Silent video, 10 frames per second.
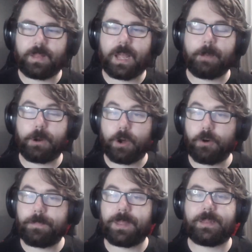I would
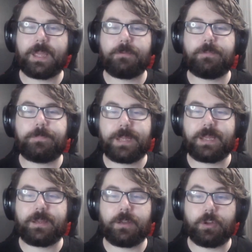hope that they would
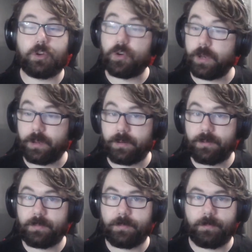be good,
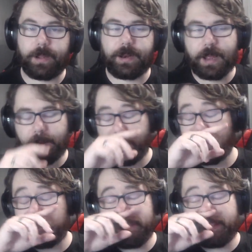right? I
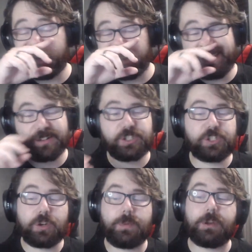hope that they're
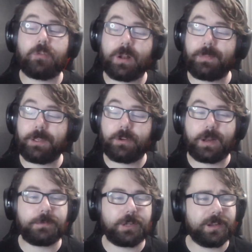so incredibly good.
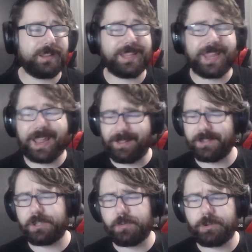I'm talking like
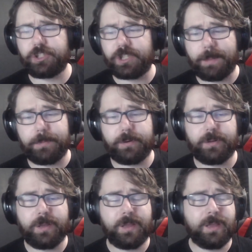Allosaurus
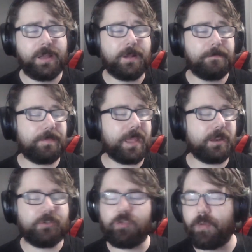Shepherd
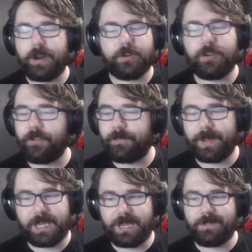and Craterhoof
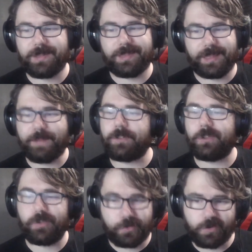Behemoth
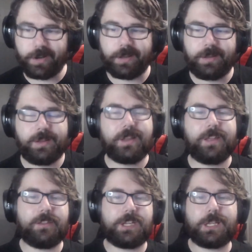level good,
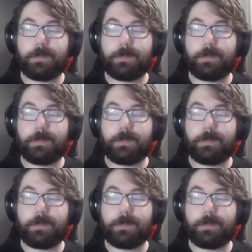to the